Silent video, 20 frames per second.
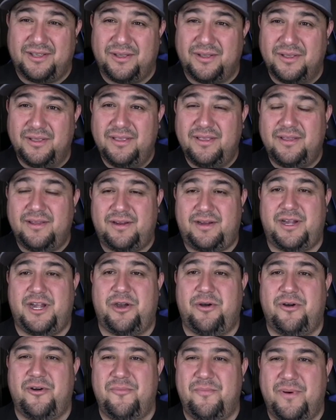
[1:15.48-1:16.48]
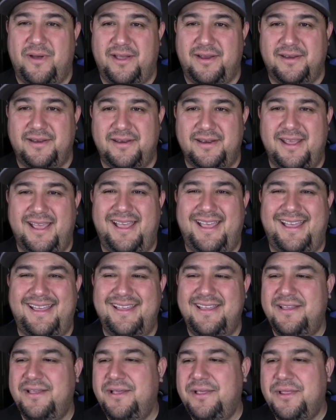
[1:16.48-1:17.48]
the arrow button
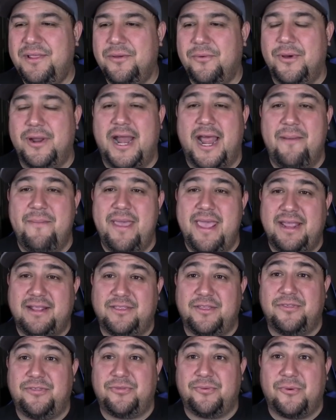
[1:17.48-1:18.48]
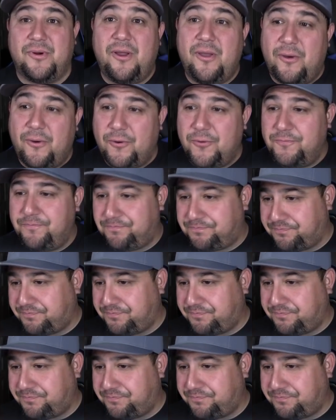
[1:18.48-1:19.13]
when I make the throw